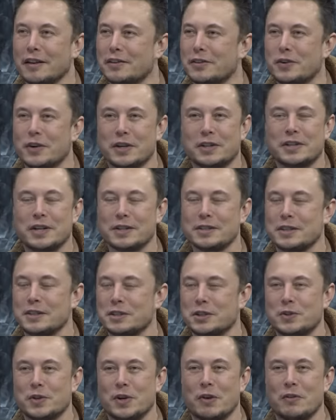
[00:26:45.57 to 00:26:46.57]
Fred
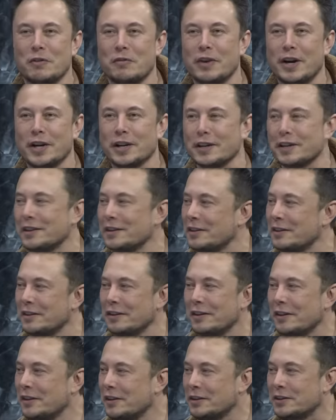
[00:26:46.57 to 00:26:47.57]
Tesla's a drama magnet.
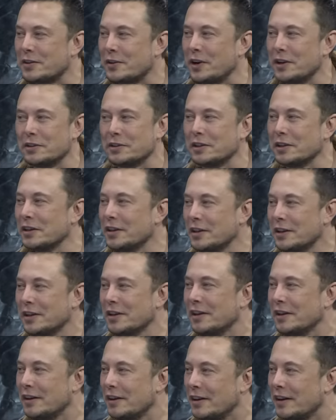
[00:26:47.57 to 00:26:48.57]
It's crazy.
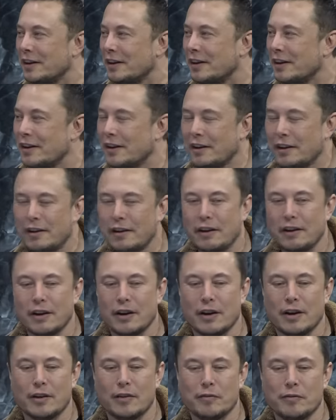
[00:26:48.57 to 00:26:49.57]
Um,